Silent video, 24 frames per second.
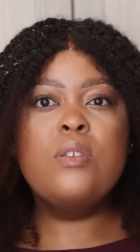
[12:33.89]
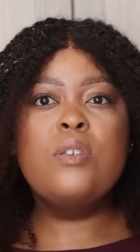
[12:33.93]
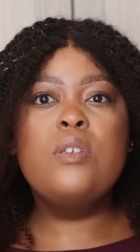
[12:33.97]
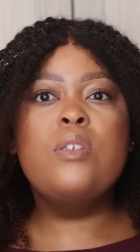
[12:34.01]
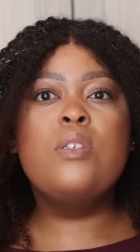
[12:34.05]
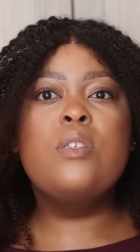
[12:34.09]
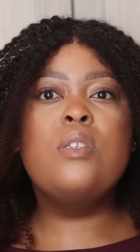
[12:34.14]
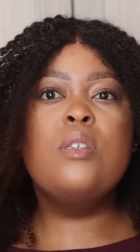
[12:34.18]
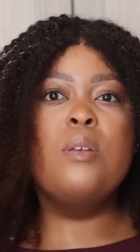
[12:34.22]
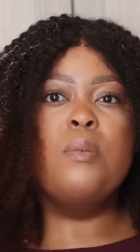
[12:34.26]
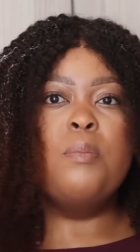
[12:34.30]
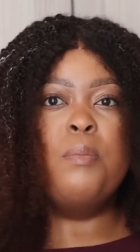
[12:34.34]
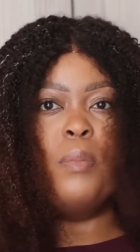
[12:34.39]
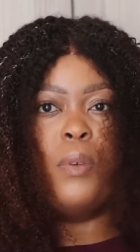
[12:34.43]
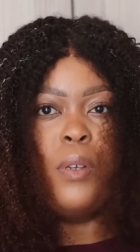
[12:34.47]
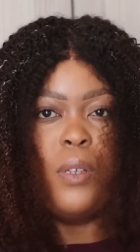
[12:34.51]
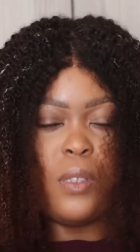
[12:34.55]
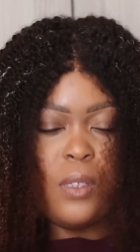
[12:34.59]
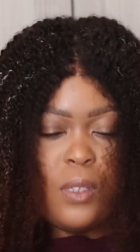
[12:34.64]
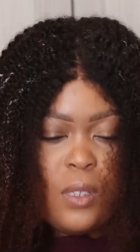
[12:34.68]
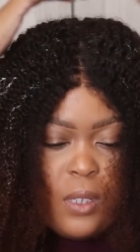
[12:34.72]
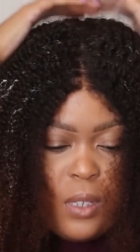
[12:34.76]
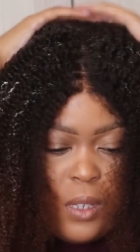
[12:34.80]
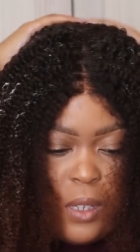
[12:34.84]
just a
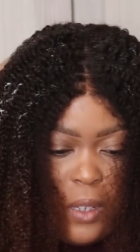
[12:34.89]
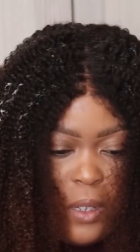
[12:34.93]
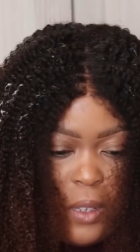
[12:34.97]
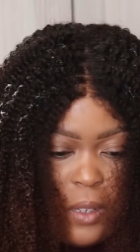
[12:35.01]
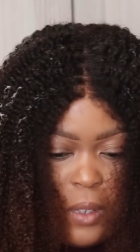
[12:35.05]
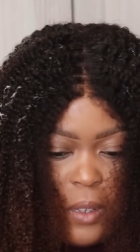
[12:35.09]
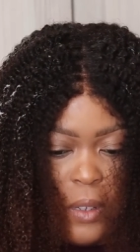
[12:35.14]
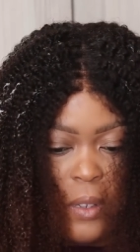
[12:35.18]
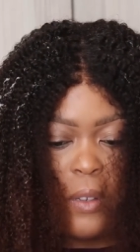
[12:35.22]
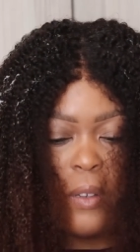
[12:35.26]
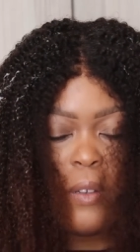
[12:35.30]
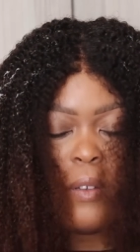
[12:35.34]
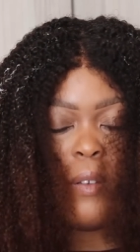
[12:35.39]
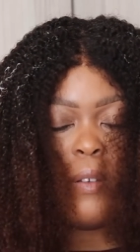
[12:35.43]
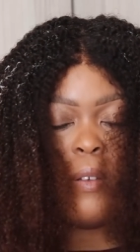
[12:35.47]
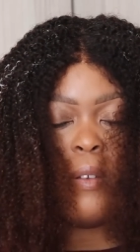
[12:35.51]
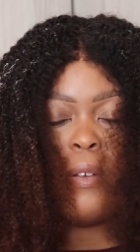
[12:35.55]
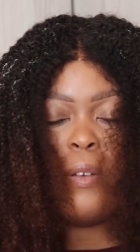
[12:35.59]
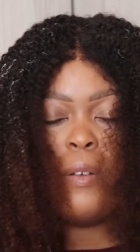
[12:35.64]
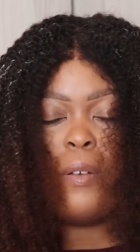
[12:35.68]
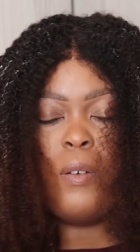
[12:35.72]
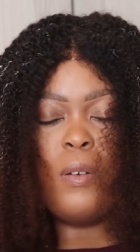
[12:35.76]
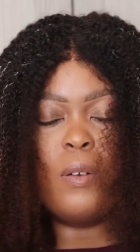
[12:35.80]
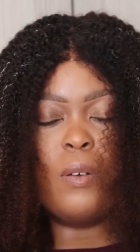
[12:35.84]
bit
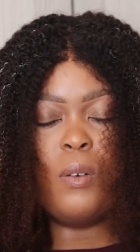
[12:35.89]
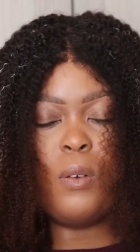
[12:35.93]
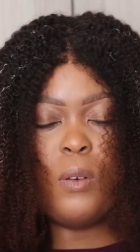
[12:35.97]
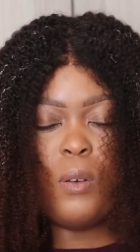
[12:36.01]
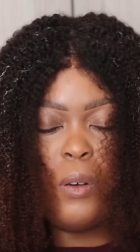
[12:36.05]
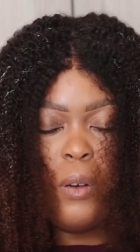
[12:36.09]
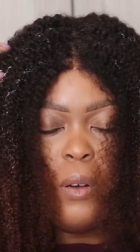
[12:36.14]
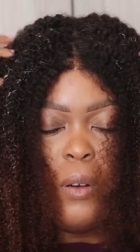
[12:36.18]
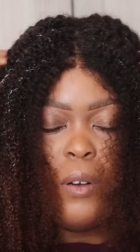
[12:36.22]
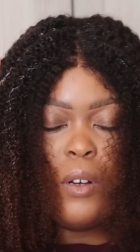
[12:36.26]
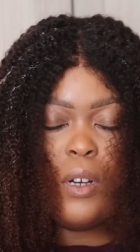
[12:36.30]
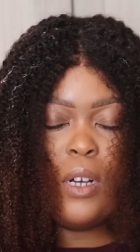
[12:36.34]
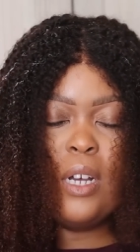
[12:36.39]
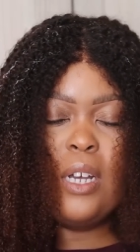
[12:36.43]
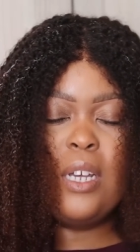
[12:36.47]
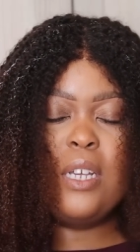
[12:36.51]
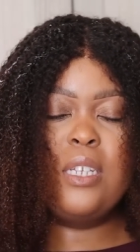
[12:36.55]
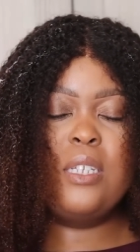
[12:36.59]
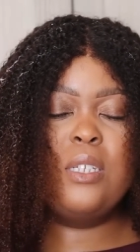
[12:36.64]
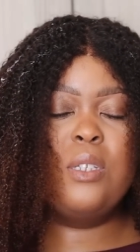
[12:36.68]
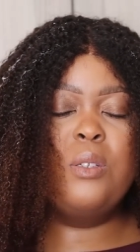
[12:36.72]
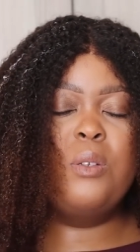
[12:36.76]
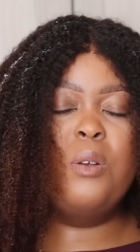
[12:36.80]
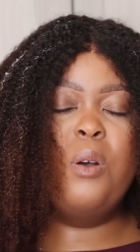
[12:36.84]
oh
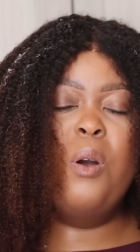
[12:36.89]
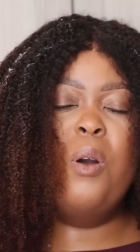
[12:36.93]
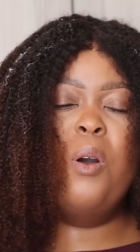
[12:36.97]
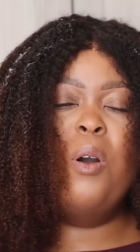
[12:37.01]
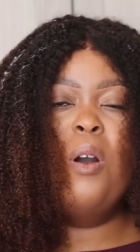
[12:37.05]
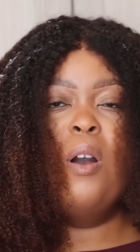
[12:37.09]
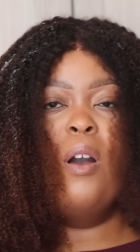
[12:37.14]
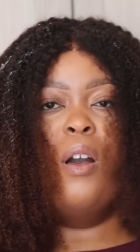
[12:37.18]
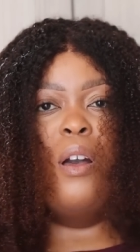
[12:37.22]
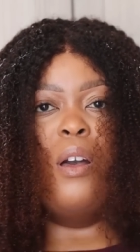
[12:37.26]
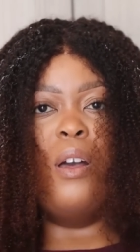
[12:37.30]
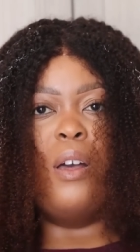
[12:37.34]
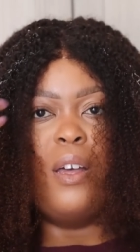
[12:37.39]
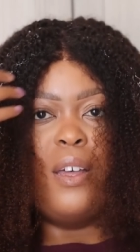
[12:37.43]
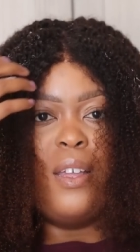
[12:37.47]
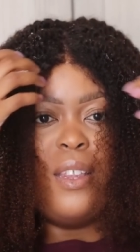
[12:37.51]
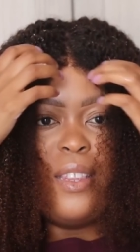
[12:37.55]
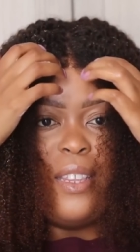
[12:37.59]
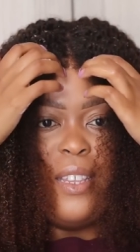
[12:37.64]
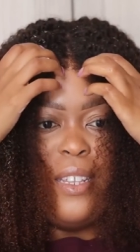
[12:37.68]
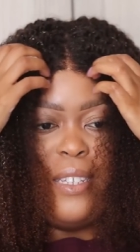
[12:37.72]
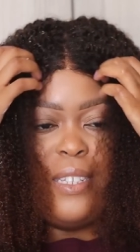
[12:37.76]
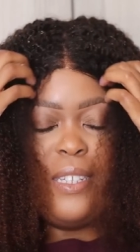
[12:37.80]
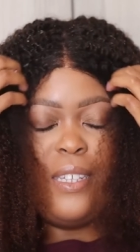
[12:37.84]
guys oh
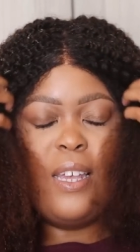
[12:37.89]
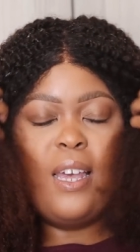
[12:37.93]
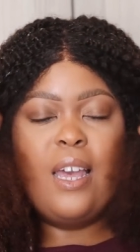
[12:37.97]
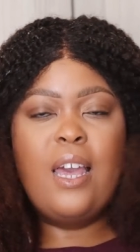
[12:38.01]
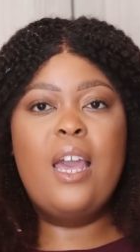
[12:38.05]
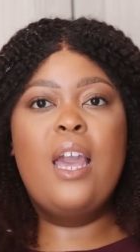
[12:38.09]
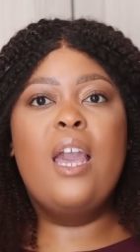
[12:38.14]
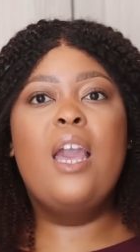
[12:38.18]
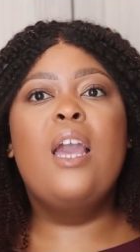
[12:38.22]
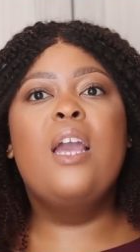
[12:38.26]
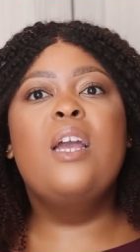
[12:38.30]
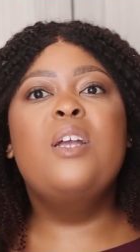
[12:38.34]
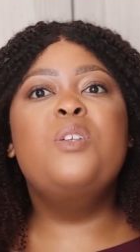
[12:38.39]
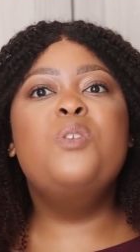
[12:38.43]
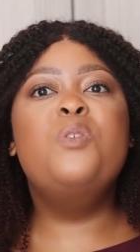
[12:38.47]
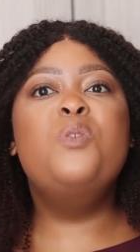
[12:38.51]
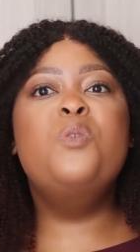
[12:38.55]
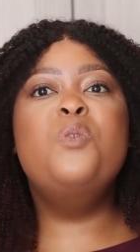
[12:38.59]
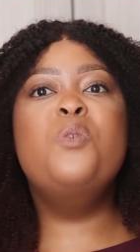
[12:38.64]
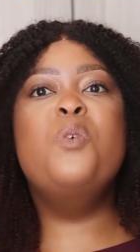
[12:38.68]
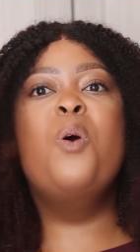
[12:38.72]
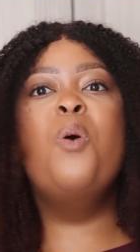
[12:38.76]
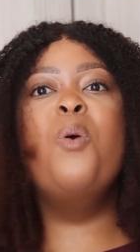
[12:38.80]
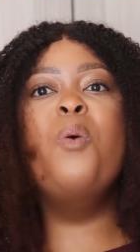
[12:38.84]
this hair
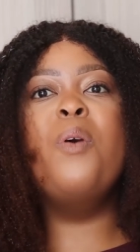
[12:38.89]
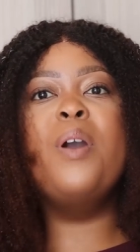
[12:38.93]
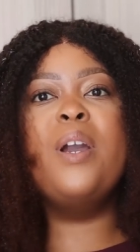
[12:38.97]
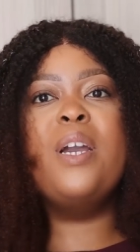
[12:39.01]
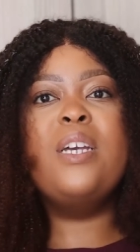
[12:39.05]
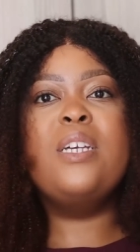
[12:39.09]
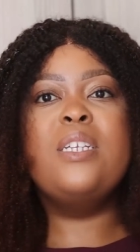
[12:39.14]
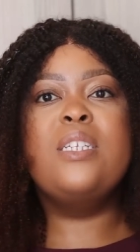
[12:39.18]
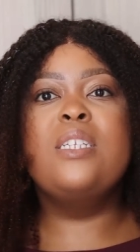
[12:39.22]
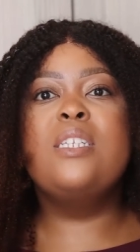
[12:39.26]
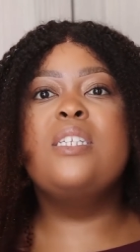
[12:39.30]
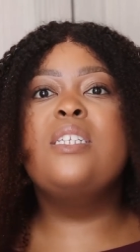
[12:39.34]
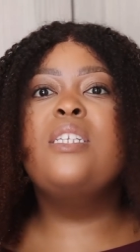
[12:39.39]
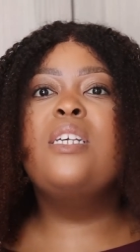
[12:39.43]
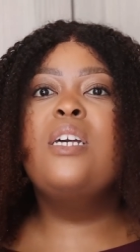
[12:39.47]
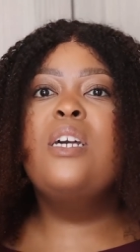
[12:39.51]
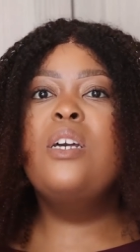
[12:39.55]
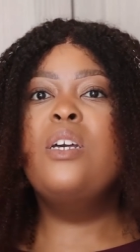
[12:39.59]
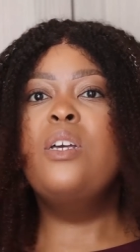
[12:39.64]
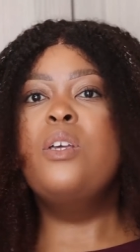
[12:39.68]
noise!